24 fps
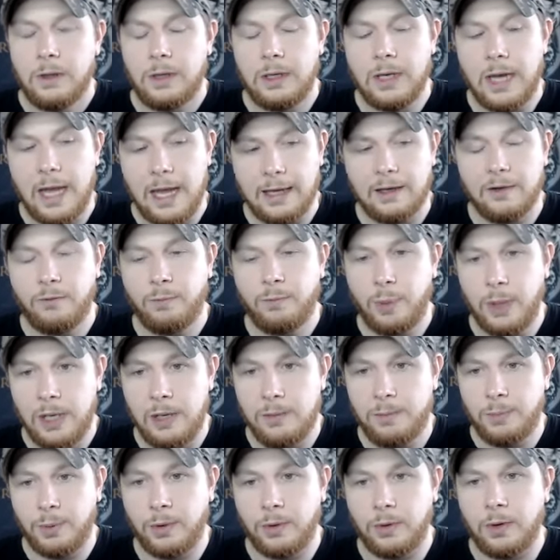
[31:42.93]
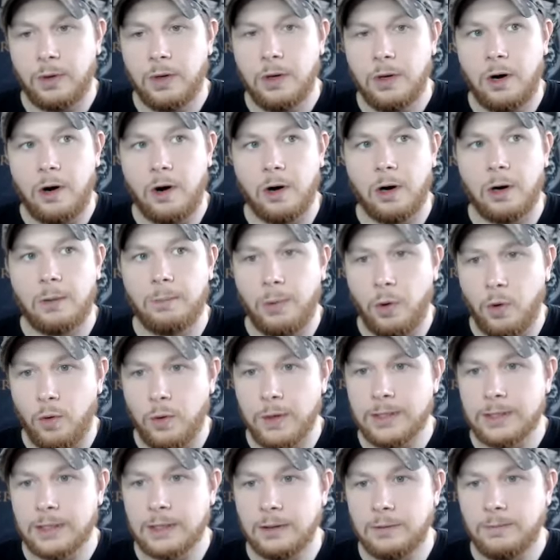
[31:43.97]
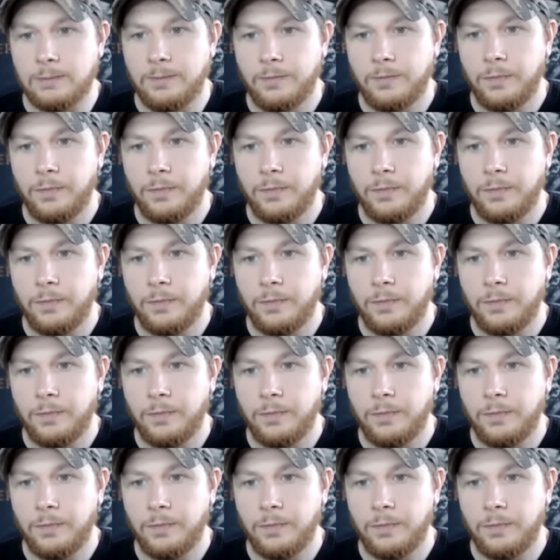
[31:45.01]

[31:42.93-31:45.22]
Negative people are a poison.